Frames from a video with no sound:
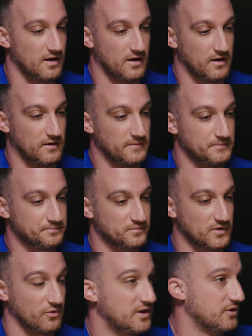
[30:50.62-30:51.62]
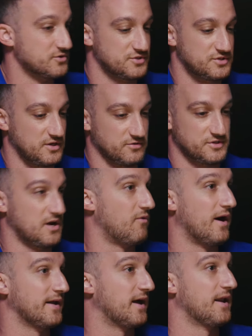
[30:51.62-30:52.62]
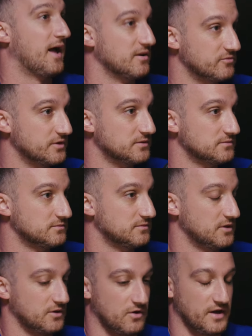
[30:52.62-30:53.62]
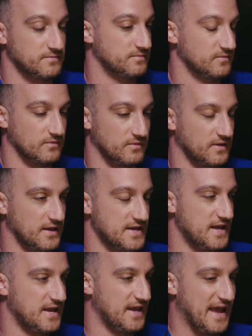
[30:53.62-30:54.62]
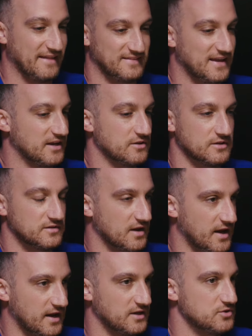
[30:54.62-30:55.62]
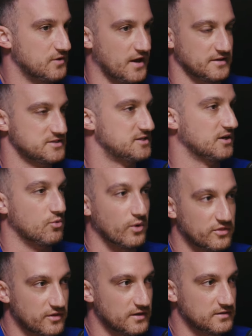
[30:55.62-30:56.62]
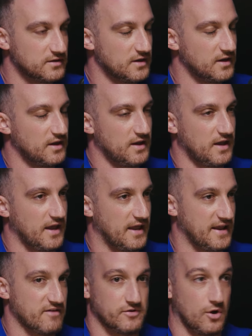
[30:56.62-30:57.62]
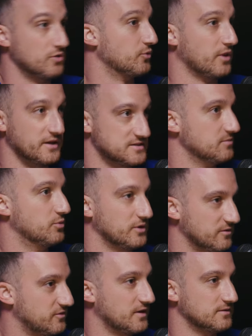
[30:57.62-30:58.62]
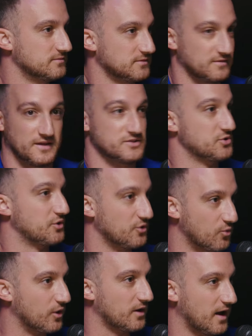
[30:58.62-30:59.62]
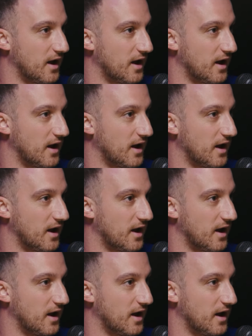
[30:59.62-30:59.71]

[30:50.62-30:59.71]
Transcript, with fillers: Um, you know, here's here's how I got out of it. You know, I at the end of the day, you got to stick with it and have an unrelenting belief that things are going to work